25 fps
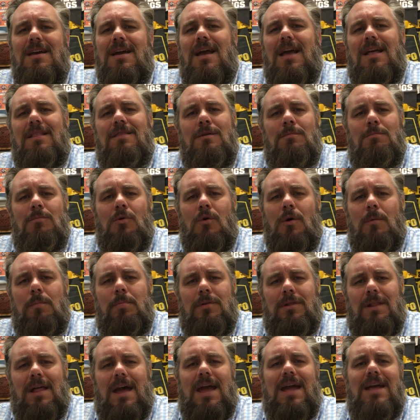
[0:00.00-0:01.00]
and the more
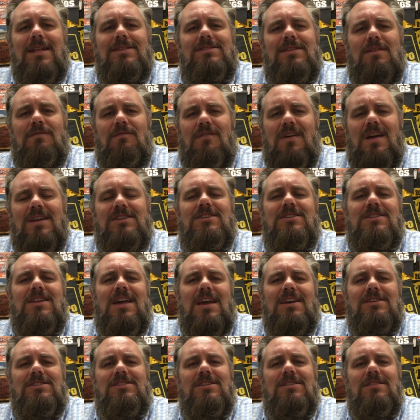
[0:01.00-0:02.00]
plants and
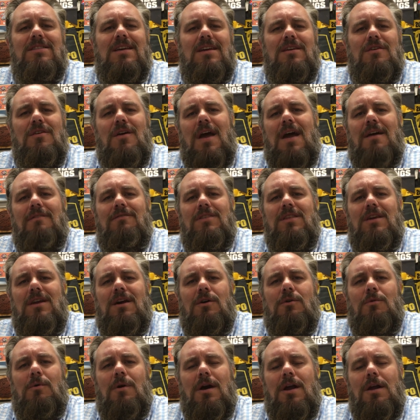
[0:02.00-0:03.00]
vegetation that you have in the
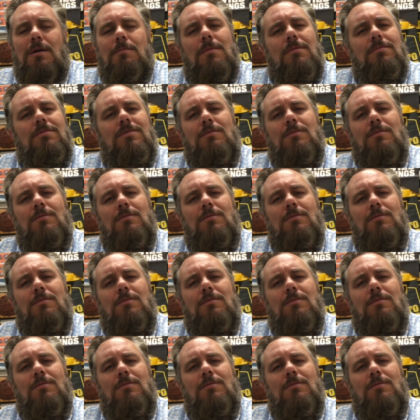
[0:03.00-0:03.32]
aquarium,